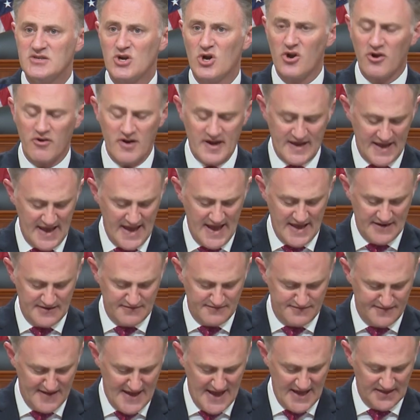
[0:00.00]
hurricane of
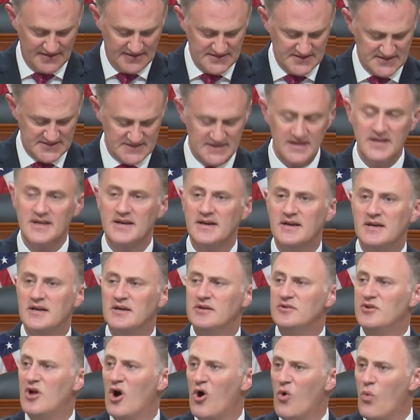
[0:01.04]
violence.
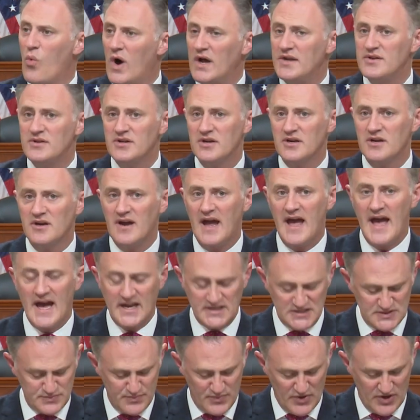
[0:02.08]
No wonder
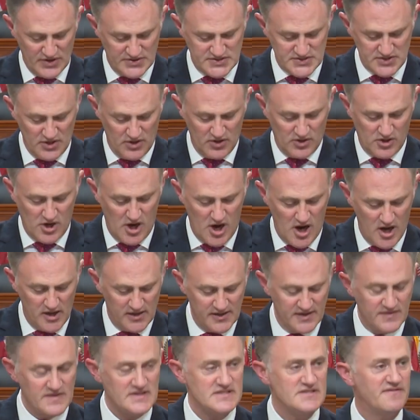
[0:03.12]
experts are
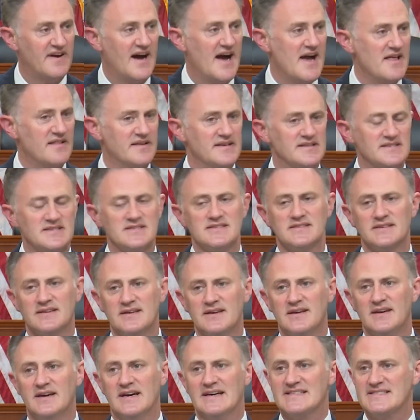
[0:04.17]
calling this violence
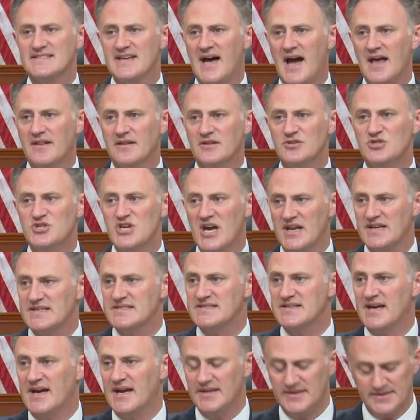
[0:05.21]
a silent
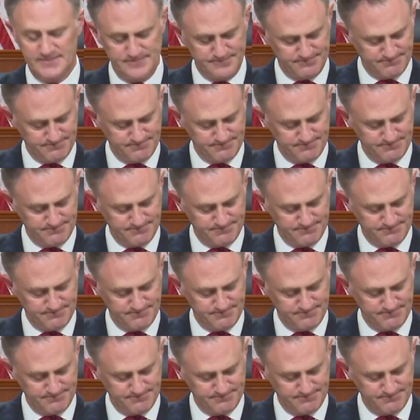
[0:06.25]
genocide.